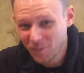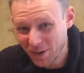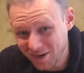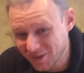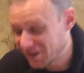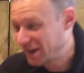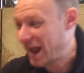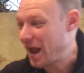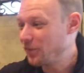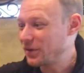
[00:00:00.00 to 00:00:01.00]

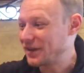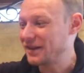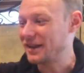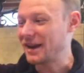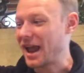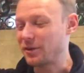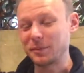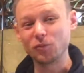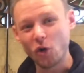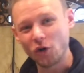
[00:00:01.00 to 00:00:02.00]
basically, everything that has
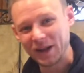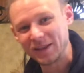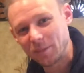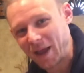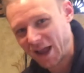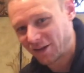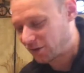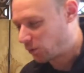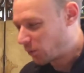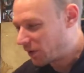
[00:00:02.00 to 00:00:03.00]
been wrong in the
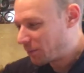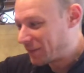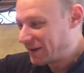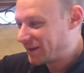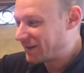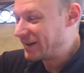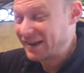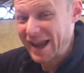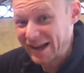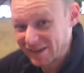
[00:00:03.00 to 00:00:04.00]
past with PC
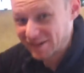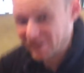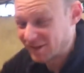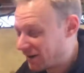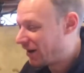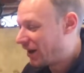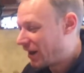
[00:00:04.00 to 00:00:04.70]
cases,